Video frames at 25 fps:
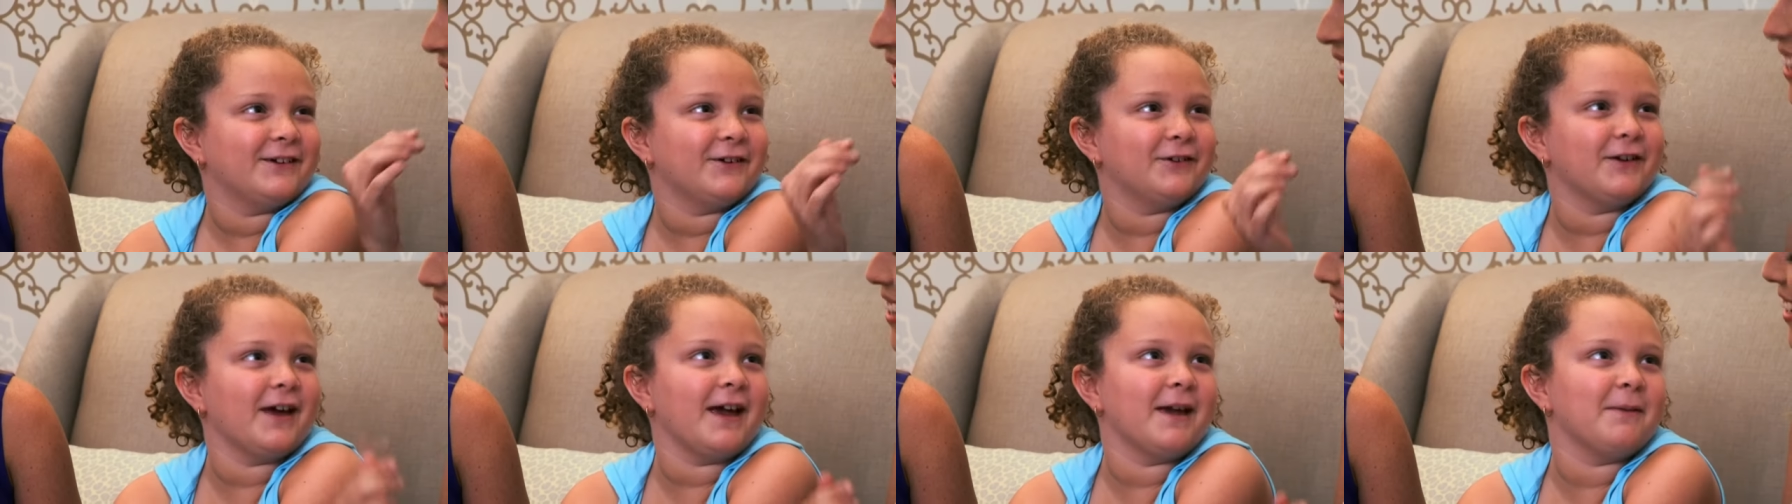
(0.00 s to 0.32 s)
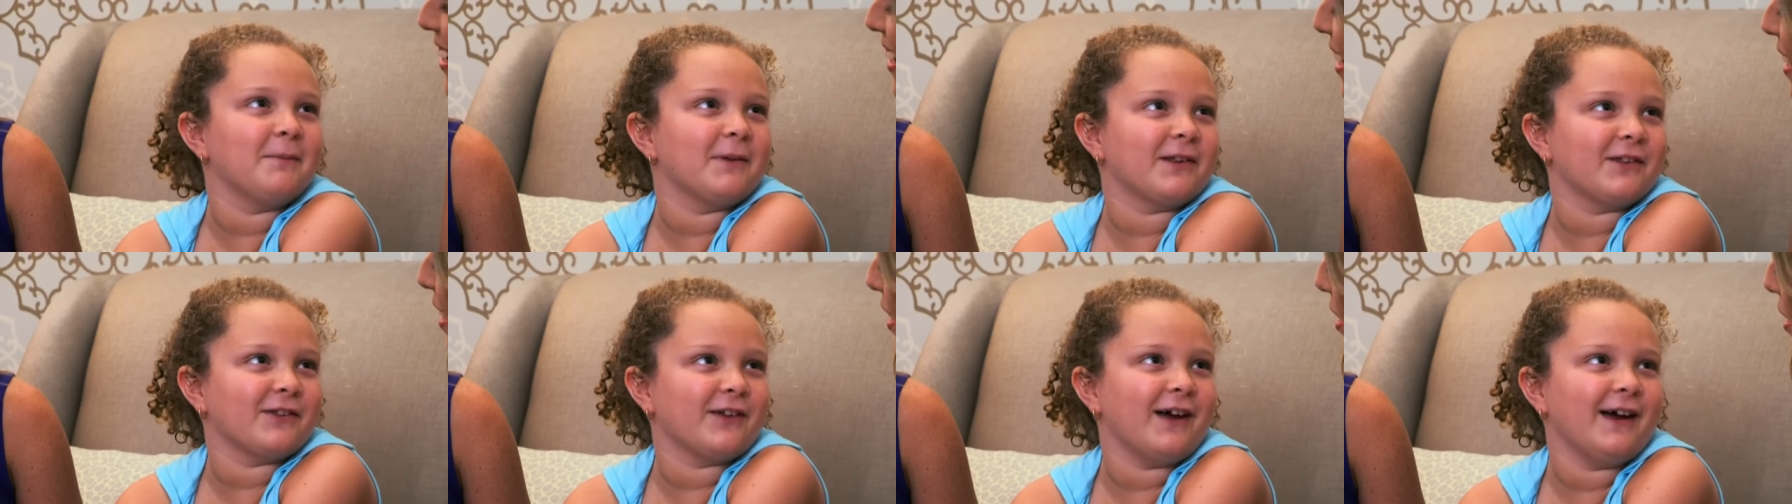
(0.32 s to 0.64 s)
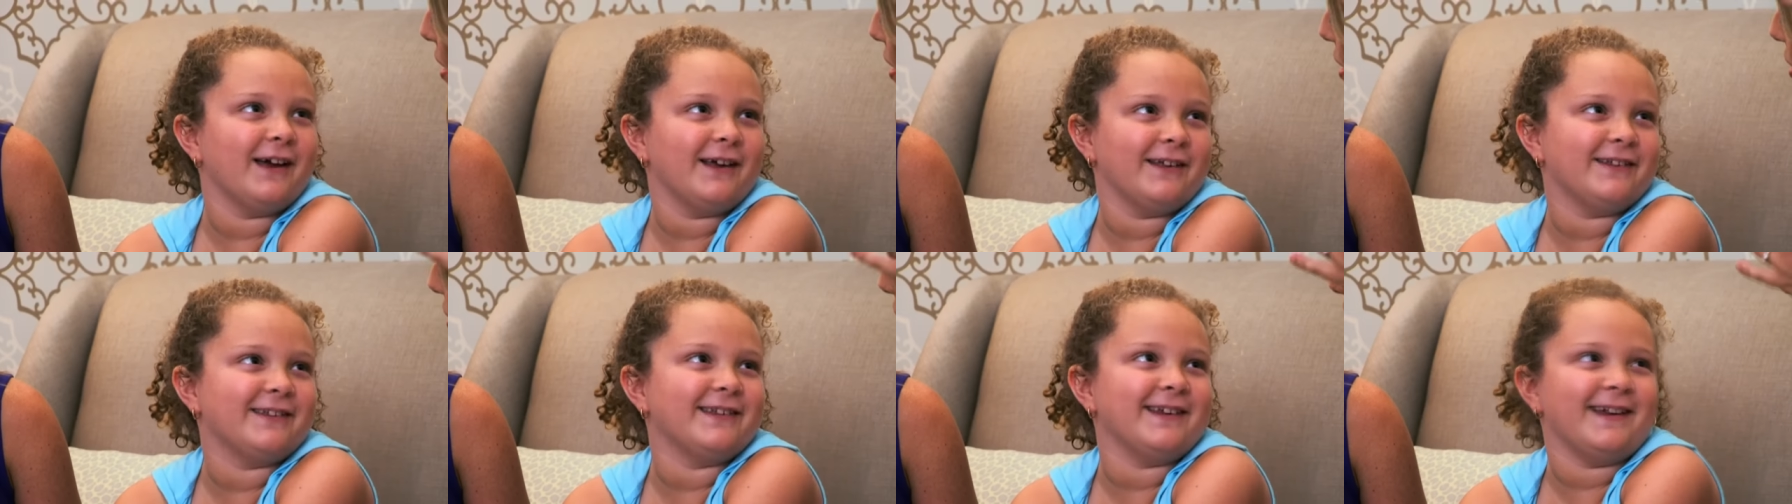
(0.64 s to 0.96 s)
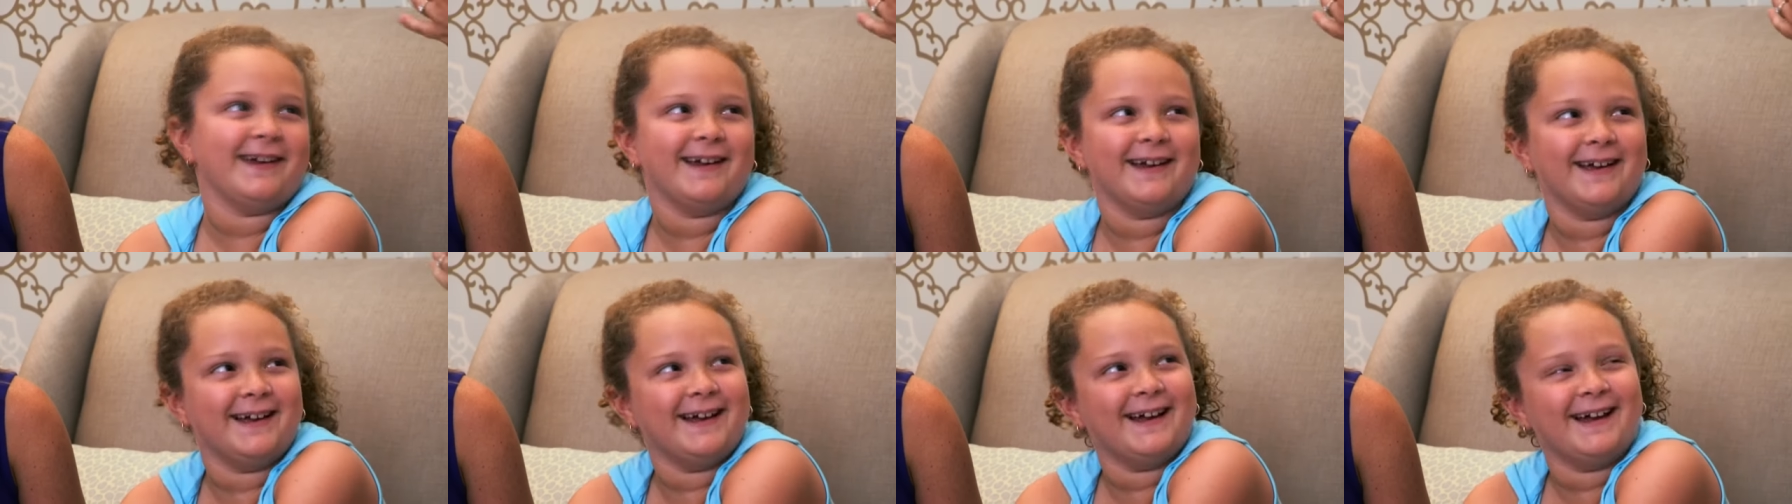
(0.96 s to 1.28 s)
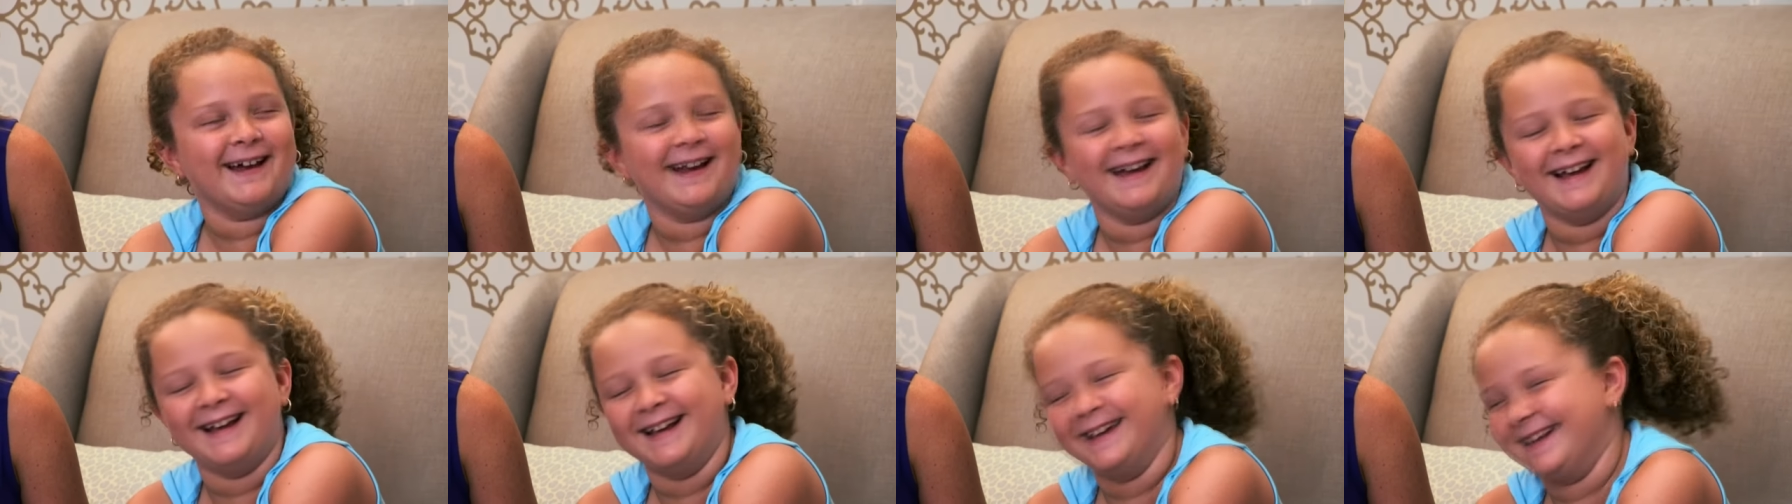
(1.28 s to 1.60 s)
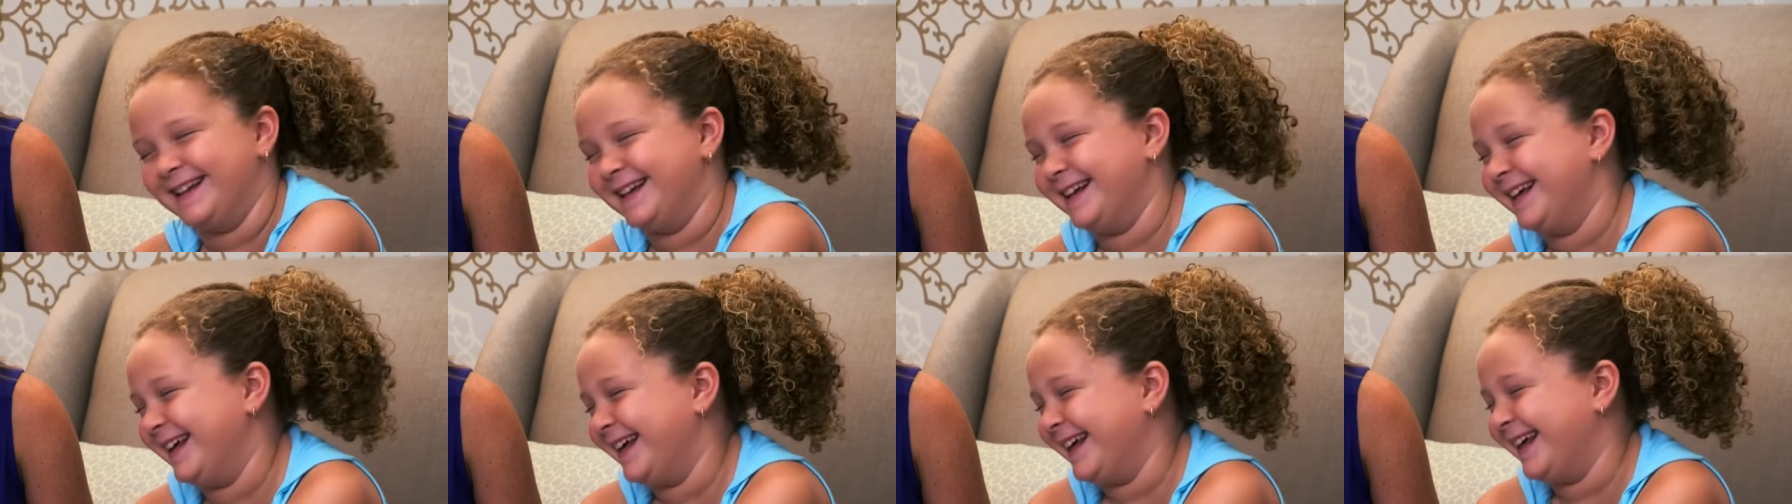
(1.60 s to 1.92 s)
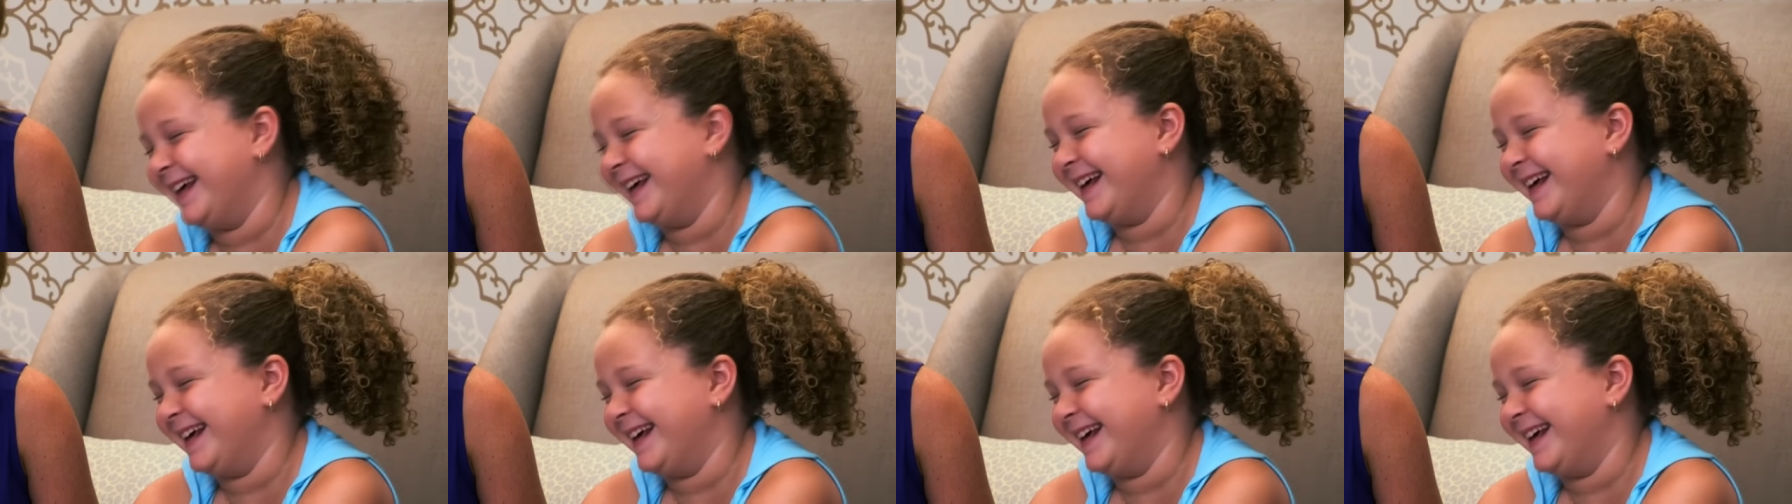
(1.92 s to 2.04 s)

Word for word: Your name is Lacey. Whatever.